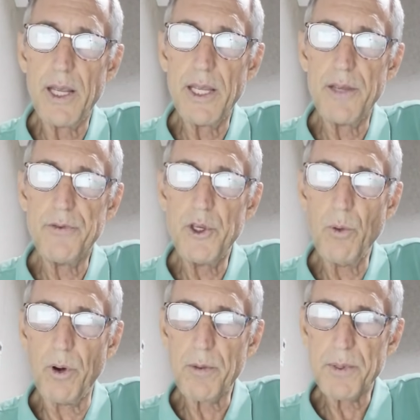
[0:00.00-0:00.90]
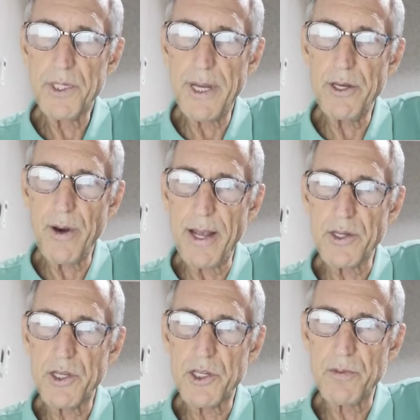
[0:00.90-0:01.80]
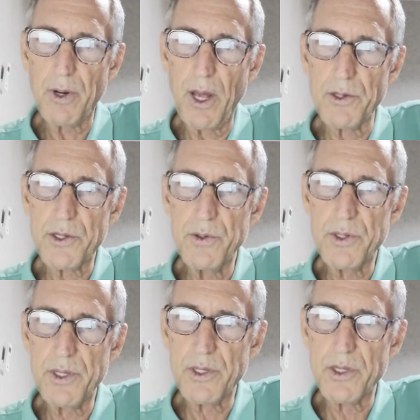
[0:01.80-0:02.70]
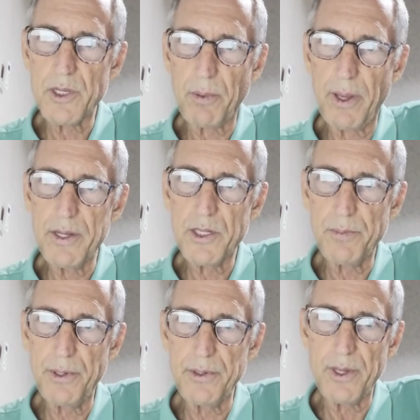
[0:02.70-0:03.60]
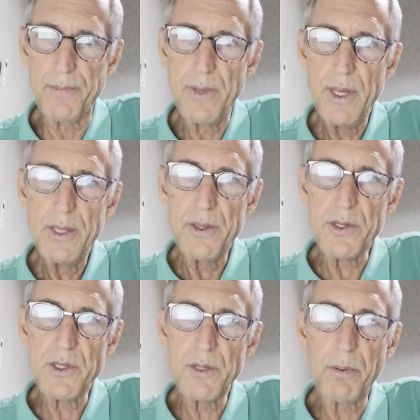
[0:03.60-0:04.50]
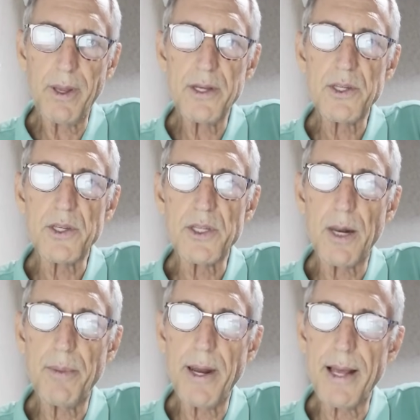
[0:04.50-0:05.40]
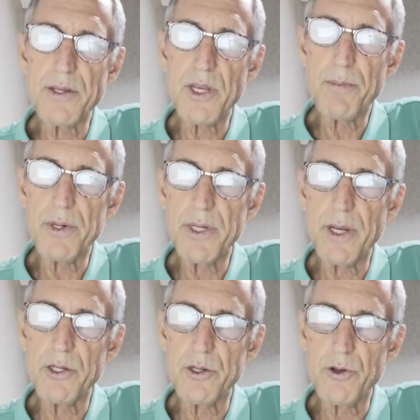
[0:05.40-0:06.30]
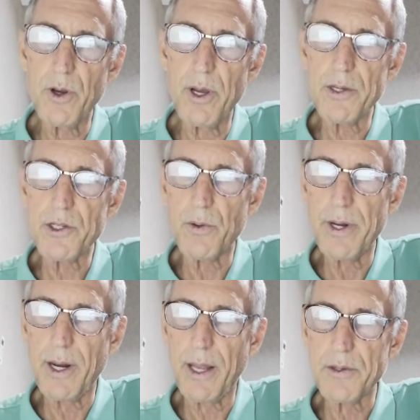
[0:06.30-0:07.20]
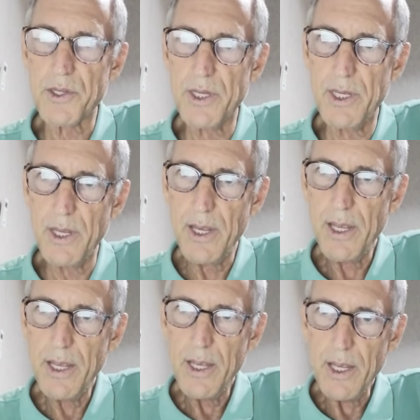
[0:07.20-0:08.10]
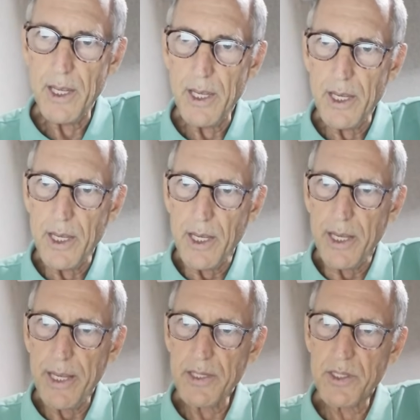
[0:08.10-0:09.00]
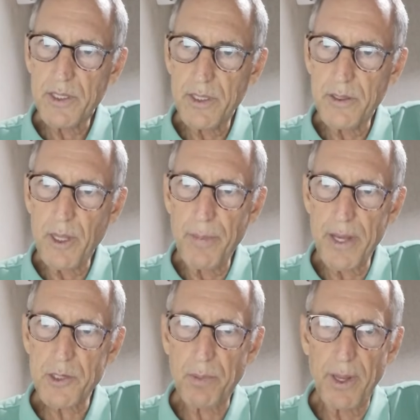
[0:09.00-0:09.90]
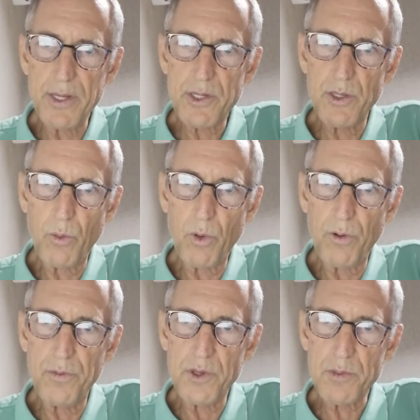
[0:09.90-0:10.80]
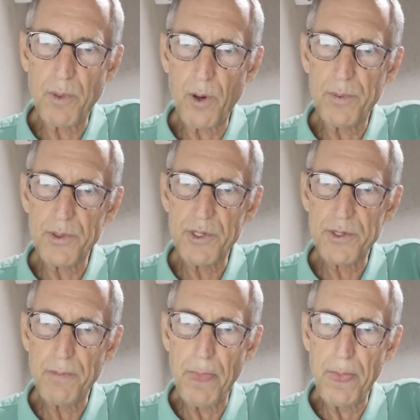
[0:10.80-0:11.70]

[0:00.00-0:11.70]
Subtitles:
If you want to protect your assets from lawsuits, this is a place to put them. This is a place to set up an asset protection trust or an LLC. It's the best place in the world for this purpose.